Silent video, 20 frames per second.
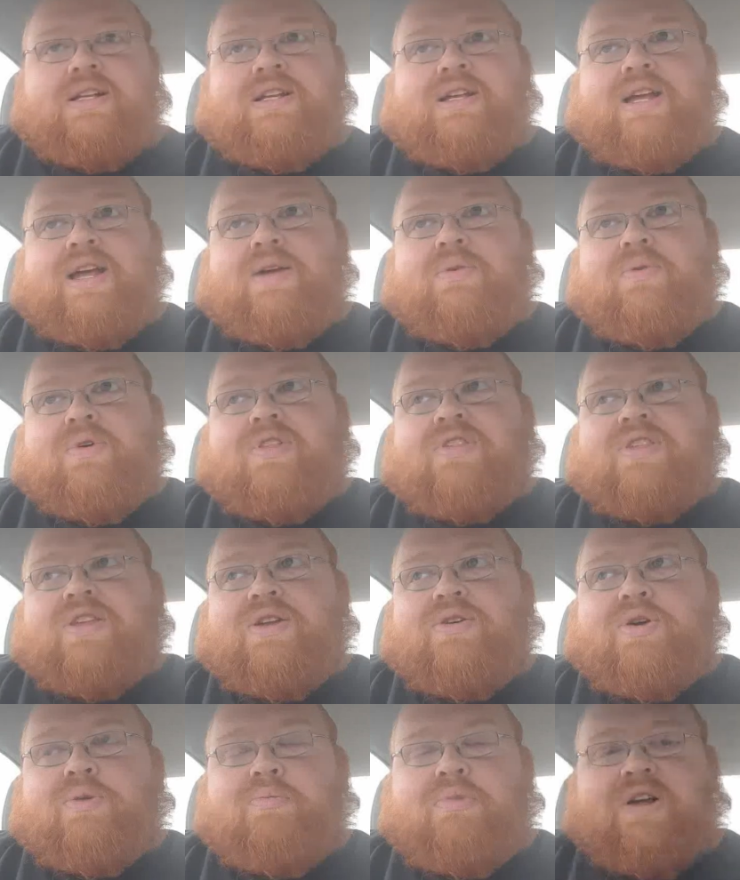And once they
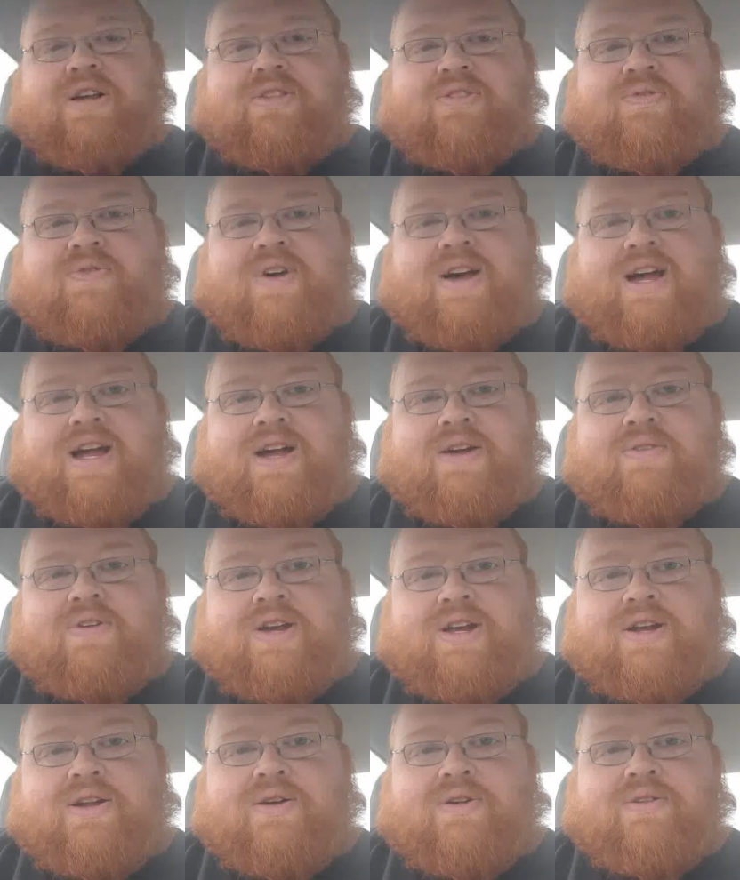know it breathes fire, they're
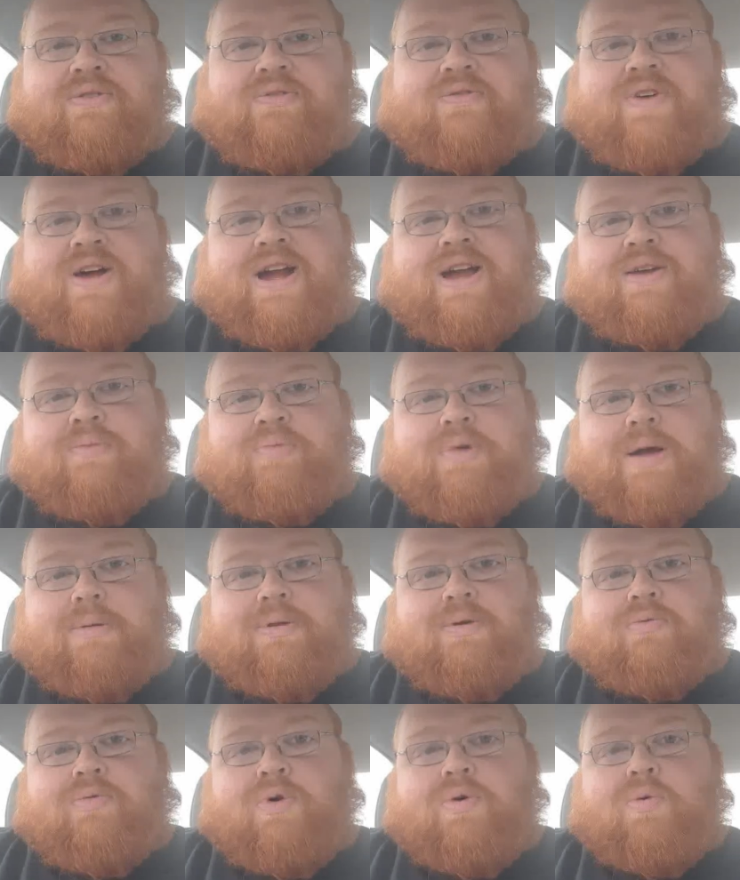going to know that fire probably
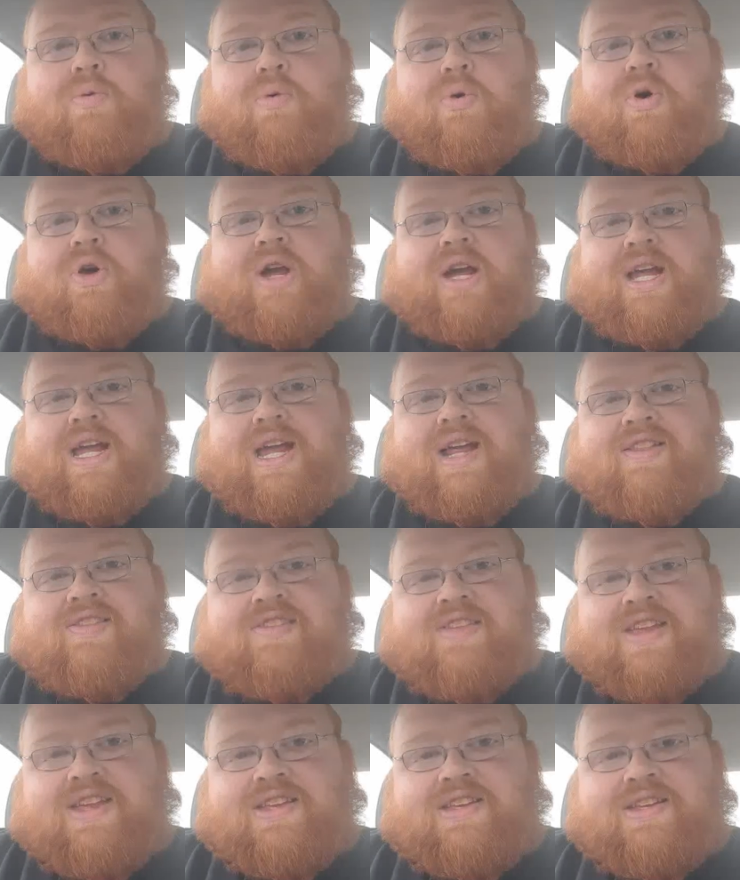won't work
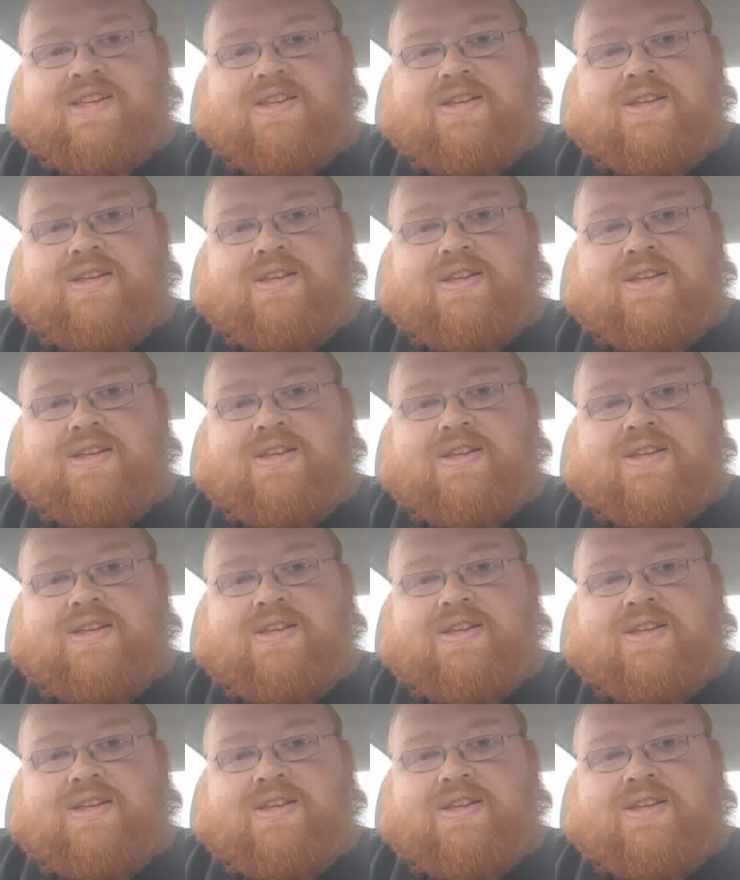against it.